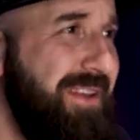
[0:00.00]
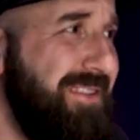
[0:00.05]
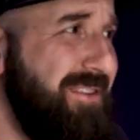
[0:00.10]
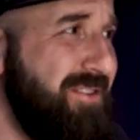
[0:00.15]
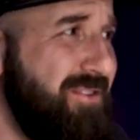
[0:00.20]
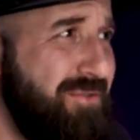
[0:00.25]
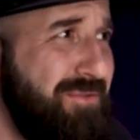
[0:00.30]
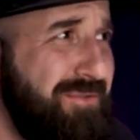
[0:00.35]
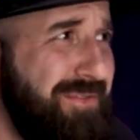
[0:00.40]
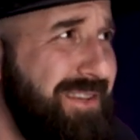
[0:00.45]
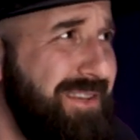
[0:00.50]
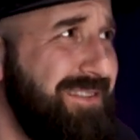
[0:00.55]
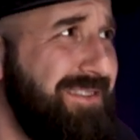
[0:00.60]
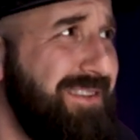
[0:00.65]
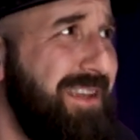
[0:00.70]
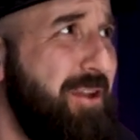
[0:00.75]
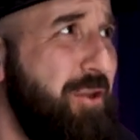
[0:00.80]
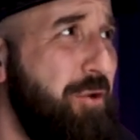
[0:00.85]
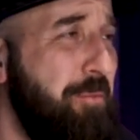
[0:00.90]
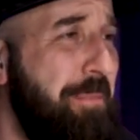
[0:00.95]
And the truth is
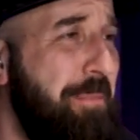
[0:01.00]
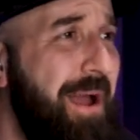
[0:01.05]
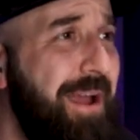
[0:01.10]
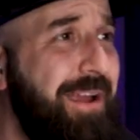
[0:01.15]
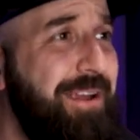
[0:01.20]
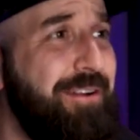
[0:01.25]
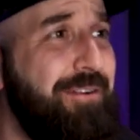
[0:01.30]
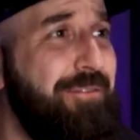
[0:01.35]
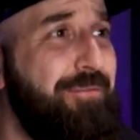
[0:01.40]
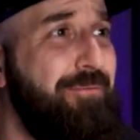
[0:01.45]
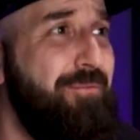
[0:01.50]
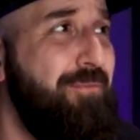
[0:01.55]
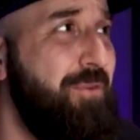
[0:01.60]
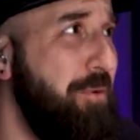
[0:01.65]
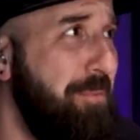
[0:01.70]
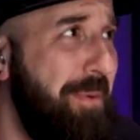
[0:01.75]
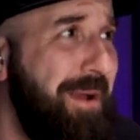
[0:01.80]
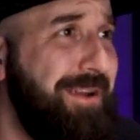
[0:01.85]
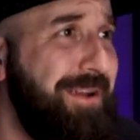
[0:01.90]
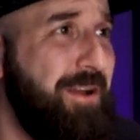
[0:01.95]
like you're buying a
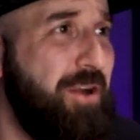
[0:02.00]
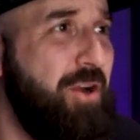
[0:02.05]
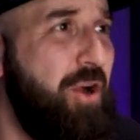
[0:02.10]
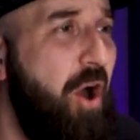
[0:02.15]
you're buying a